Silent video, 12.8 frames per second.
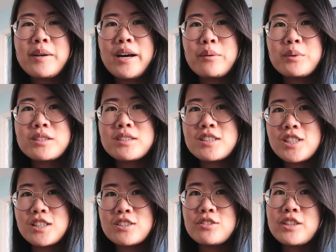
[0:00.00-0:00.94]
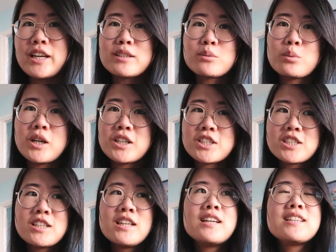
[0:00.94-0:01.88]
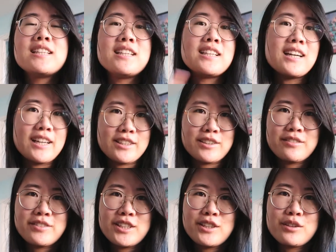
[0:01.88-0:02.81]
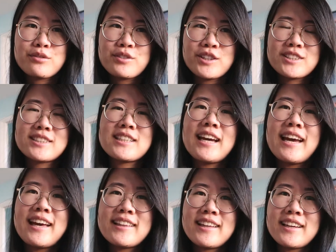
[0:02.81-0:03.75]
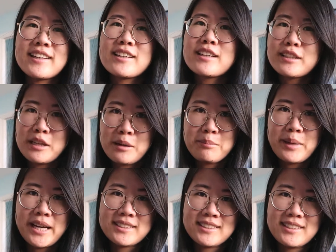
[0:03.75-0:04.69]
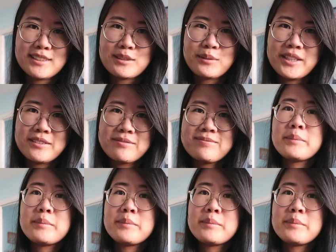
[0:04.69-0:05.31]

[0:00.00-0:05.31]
I would suggest you guys watch the other video first and then come back to this one.